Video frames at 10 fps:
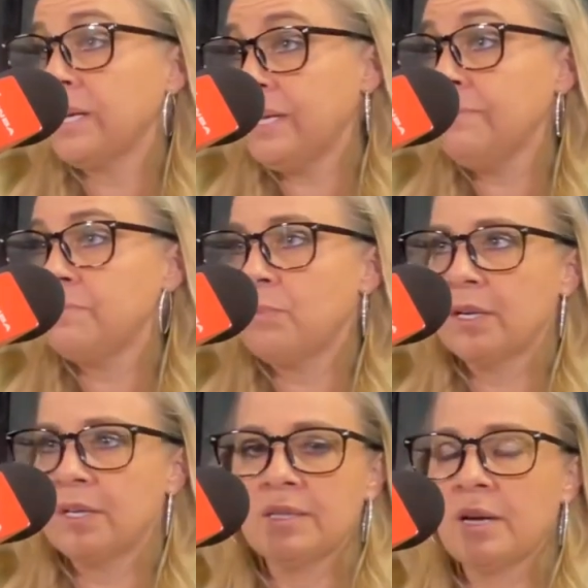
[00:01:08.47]
many,
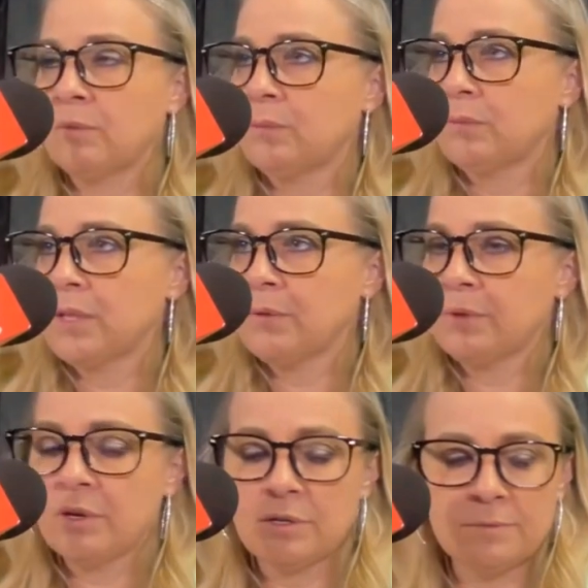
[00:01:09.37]
but that
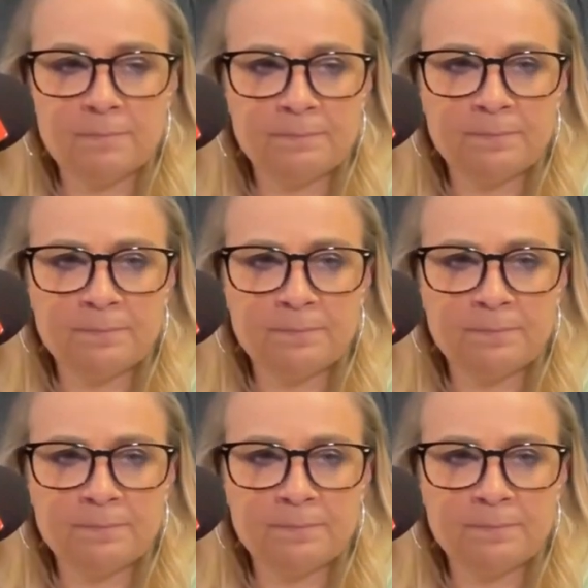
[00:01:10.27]
one hurt.